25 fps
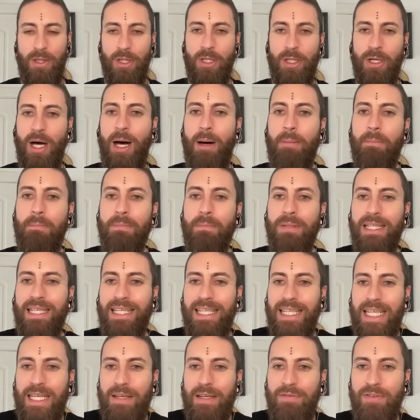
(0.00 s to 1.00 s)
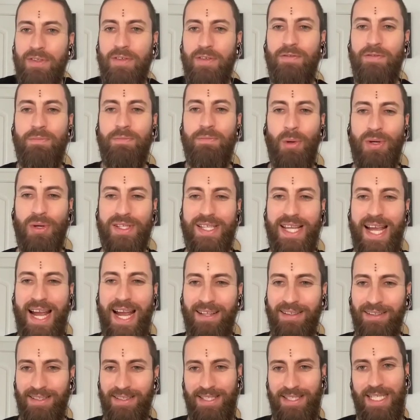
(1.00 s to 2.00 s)
the humbling gift of
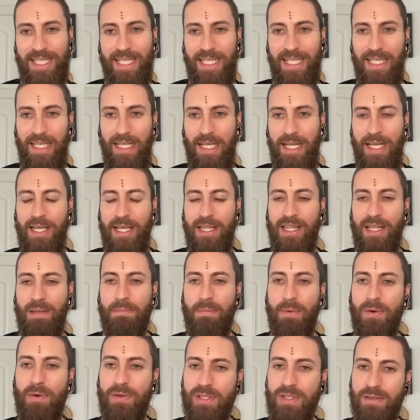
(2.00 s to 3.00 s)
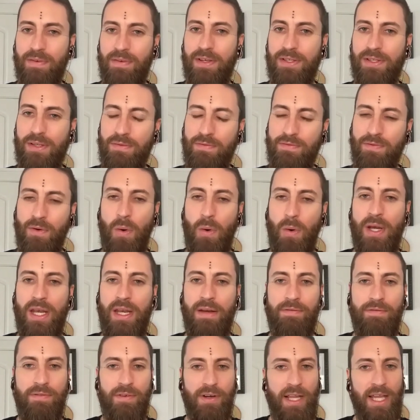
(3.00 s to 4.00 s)
mortality that most of us avoid
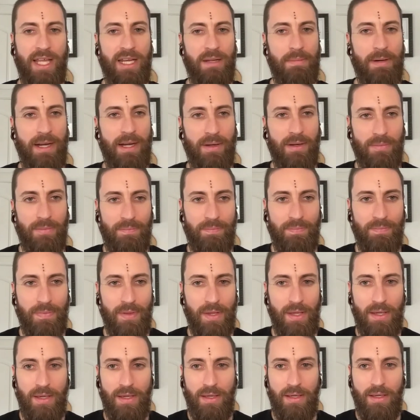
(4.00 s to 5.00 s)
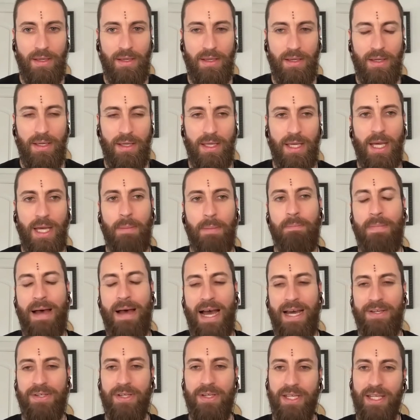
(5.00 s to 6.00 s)
and forget about.
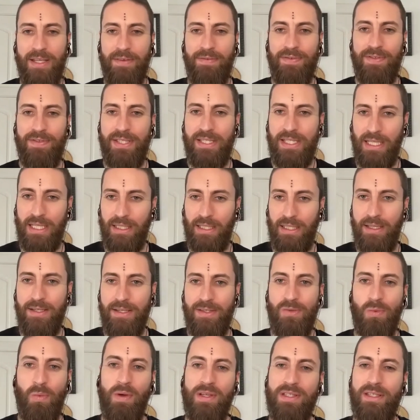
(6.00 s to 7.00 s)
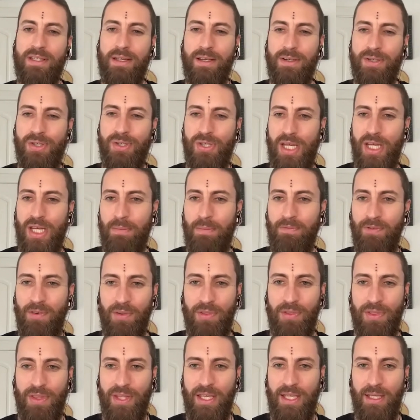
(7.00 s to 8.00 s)
Imagine if sickness wasn't a shameful
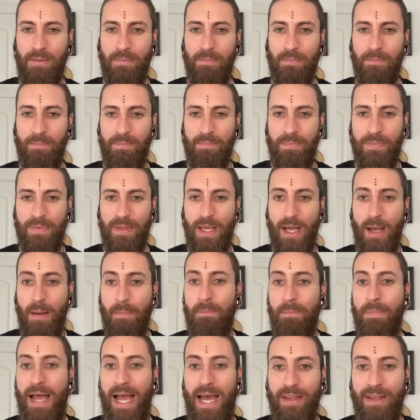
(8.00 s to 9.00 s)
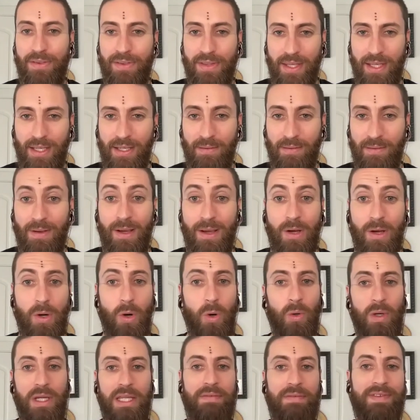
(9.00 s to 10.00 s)
thing, a bad thing,
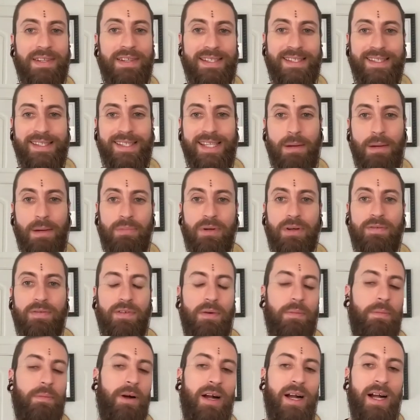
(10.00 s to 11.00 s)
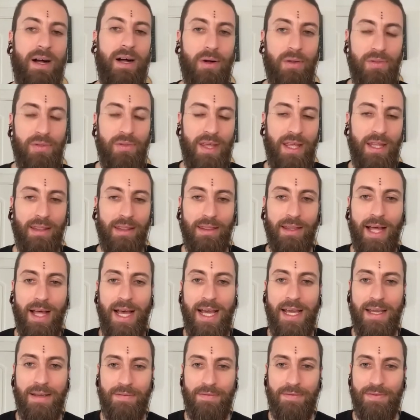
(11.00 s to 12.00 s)
or even separate from our health and
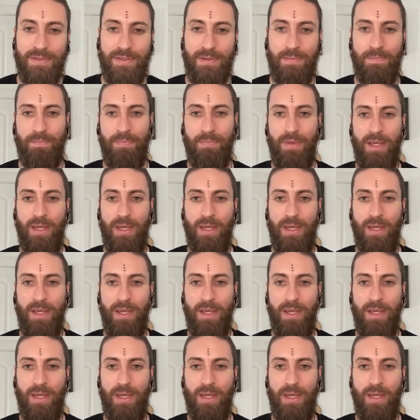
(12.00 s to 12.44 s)
lives.